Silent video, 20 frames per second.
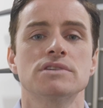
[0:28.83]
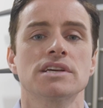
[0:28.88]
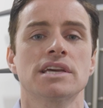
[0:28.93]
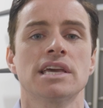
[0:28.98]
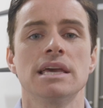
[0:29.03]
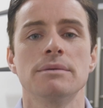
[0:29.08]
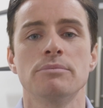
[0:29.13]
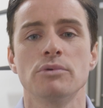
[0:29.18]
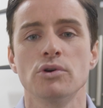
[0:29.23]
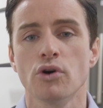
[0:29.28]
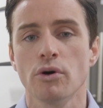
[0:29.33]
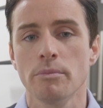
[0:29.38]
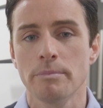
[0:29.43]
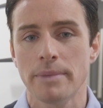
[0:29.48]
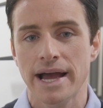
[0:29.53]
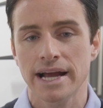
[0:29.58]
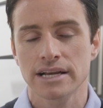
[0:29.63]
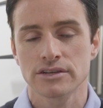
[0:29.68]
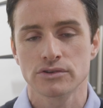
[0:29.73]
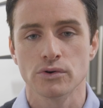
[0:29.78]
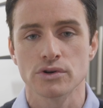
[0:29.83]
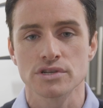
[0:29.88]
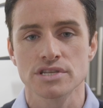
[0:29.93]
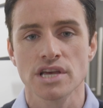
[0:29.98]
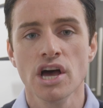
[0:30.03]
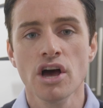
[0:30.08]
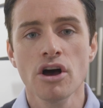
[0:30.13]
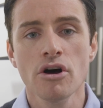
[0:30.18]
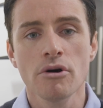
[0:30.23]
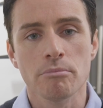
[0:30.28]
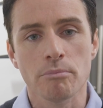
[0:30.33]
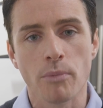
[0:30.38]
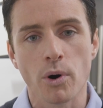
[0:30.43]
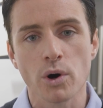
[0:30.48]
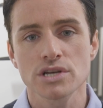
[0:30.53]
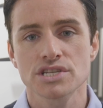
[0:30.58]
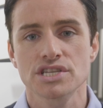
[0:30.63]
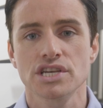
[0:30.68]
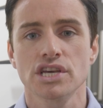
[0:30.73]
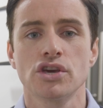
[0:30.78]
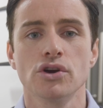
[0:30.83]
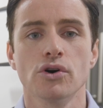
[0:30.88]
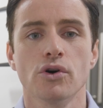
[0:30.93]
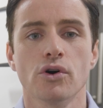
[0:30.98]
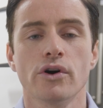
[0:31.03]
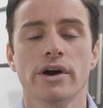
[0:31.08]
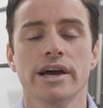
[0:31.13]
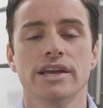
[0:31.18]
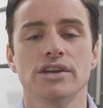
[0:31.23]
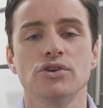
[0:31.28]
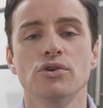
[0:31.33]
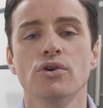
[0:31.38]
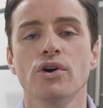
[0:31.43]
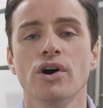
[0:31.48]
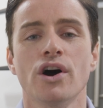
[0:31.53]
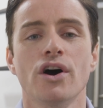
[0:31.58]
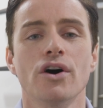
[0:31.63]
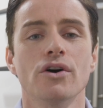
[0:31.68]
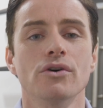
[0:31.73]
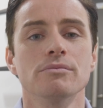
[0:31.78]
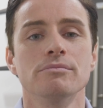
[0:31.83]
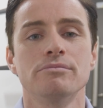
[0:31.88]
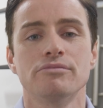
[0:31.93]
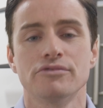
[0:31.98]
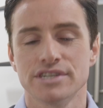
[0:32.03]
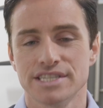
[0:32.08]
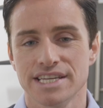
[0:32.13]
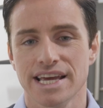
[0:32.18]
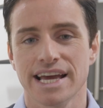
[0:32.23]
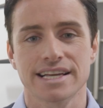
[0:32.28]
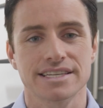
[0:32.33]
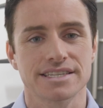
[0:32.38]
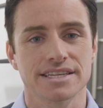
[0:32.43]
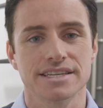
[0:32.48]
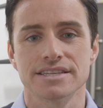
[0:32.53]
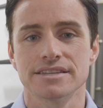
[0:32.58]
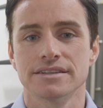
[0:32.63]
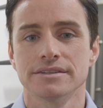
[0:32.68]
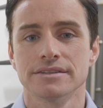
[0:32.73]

to keep your back doors more secure and your home protected.